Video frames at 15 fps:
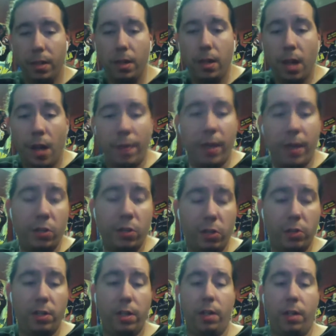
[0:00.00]
and that's
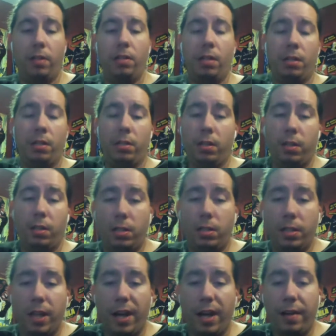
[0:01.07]
just it. It's
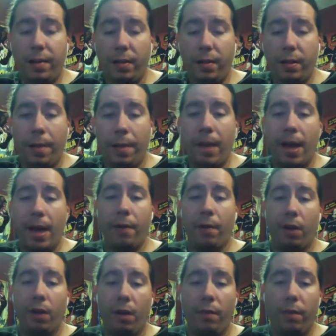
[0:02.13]
not a matter
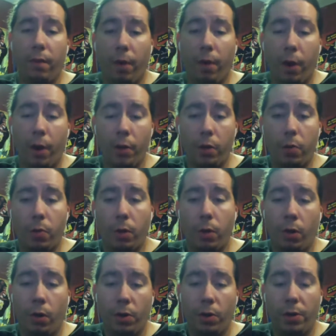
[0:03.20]
of are you
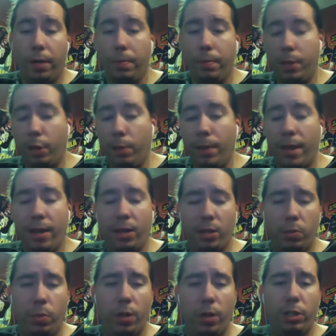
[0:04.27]
or are you not a middleman.
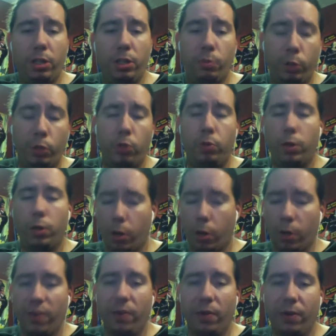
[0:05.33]
It's what do you do to
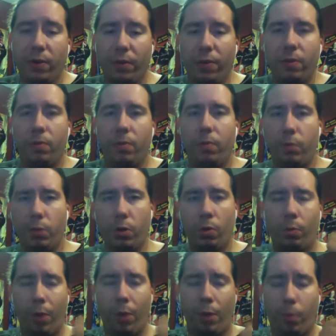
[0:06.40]
earn
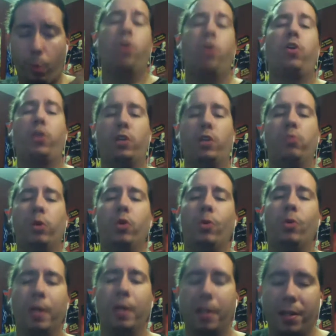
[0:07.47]
what work are you
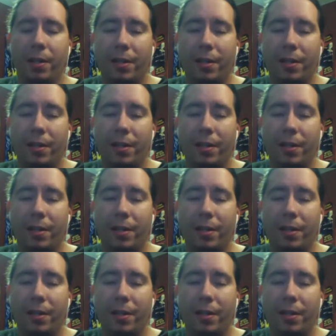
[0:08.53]
doing